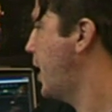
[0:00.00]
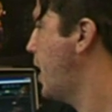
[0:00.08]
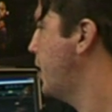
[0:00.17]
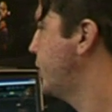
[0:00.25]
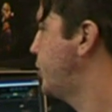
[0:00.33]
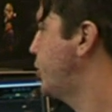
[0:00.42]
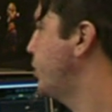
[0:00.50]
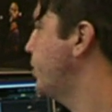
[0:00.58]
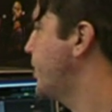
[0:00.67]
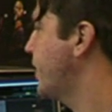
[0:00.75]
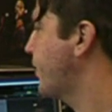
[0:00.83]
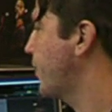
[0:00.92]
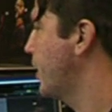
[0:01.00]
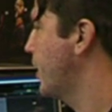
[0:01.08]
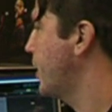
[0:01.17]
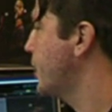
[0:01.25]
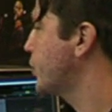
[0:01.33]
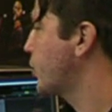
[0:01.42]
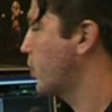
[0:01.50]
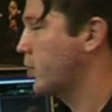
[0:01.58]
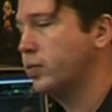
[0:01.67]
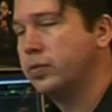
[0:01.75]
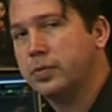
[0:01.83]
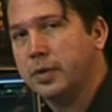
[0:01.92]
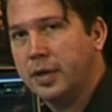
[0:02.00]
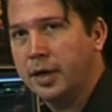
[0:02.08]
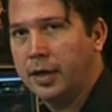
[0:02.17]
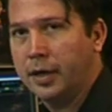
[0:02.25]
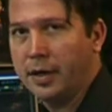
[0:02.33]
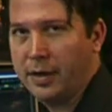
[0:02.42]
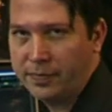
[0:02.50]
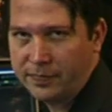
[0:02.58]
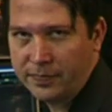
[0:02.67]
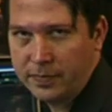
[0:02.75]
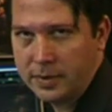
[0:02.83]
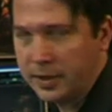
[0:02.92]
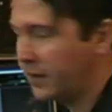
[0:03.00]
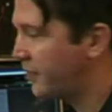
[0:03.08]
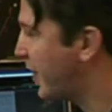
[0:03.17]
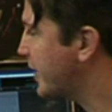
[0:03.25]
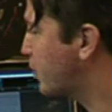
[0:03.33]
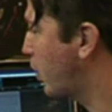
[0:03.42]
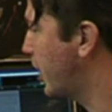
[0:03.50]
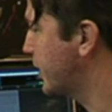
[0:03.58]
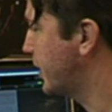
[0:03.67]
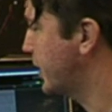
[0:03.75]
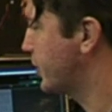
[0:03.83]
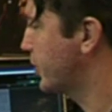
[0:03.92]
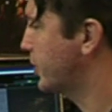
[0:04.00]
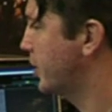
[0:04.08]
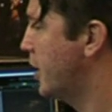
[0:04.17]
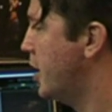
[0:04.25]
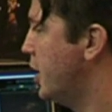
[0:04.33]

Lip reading: and 2 different internal effects processors.